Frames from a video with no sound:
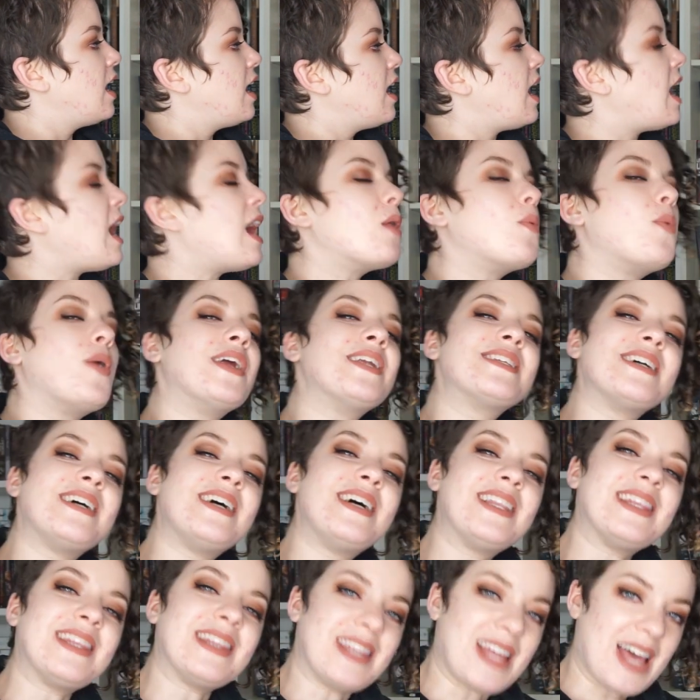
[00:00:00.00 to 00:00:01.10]
I want
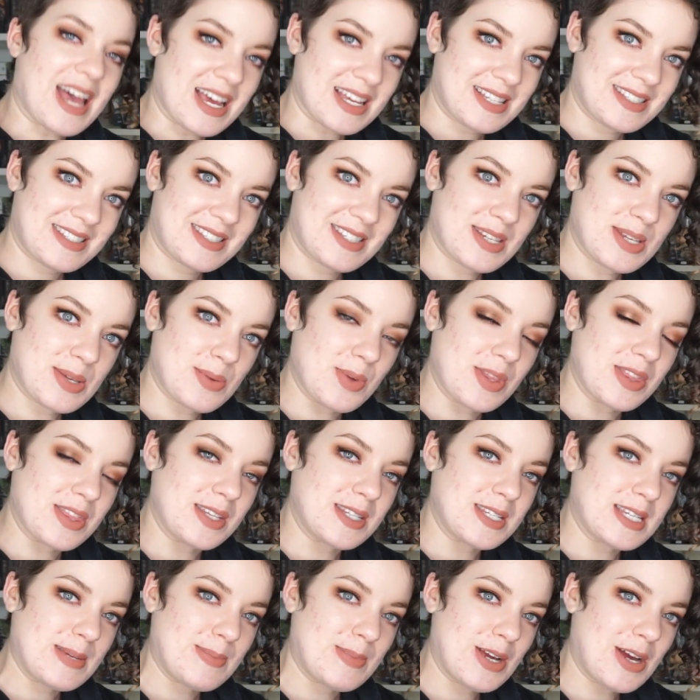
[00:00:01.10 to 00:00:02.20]
less with the
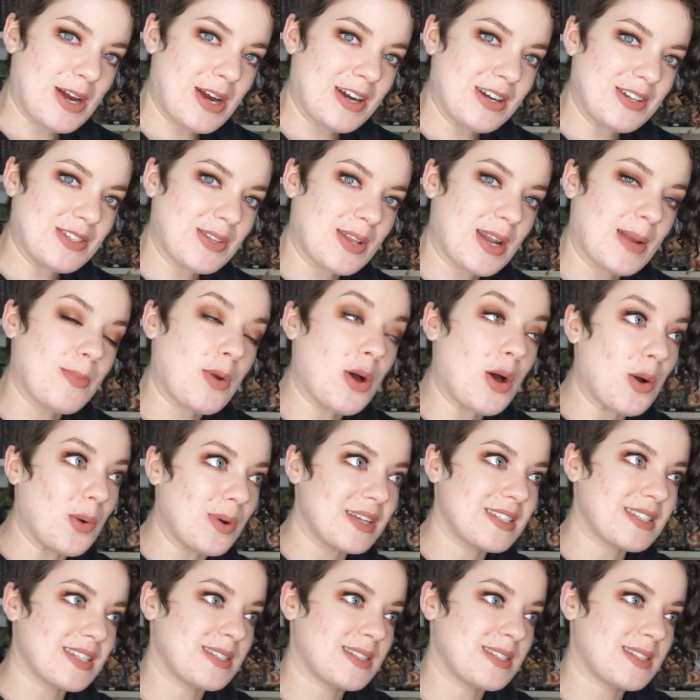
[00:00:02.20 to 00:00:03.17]
TBR so that I'm always